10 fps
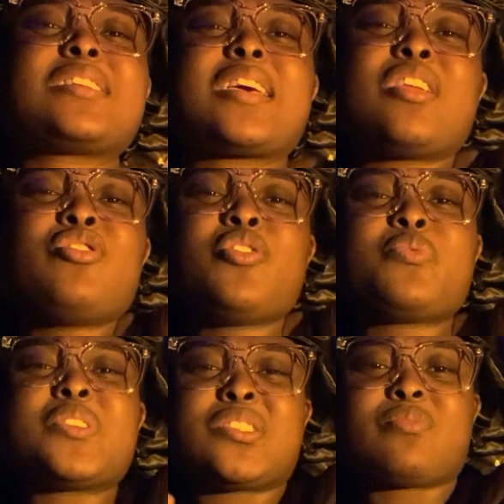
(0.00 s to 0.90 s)
Like, I don't know if it
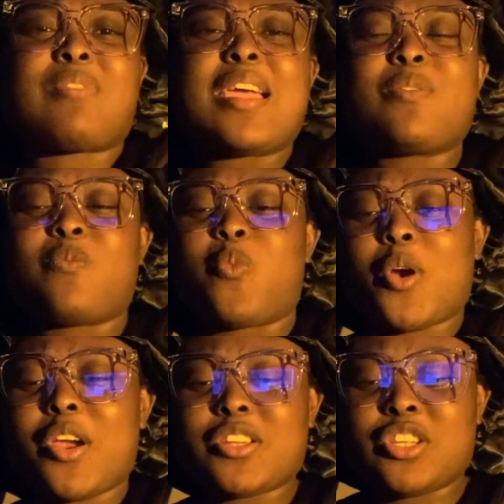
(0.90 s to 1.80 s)
was the right
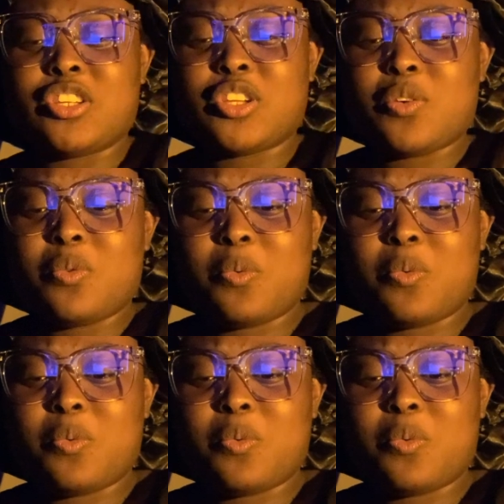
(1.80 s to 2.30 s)
word to do